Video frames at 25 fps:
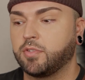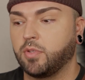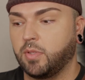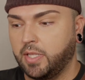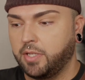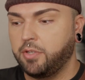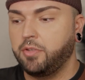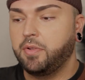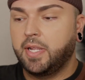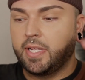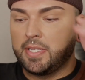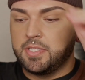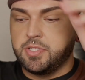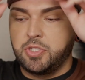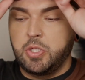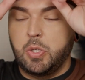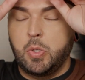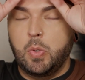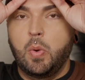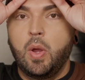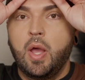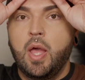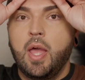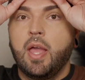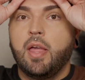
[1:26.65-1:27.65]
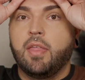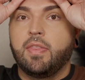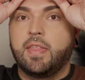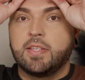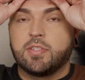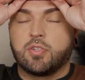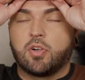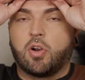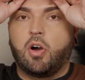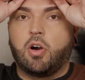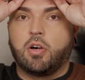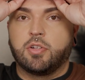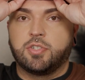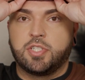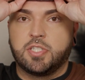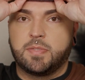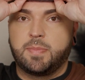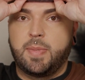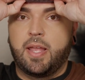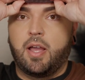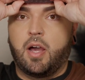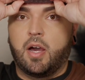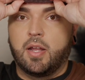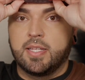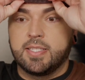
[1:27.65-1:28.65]
So letting you guys know these are all just
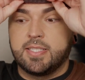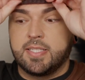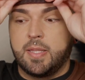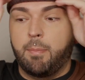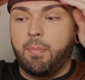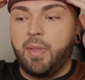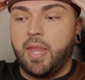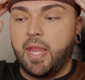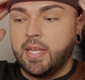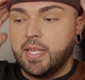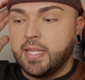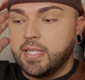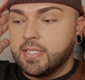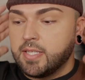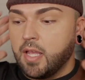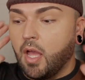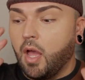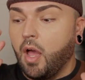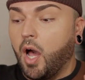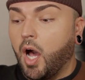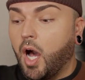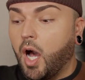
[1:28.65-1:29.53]
my honest opinions.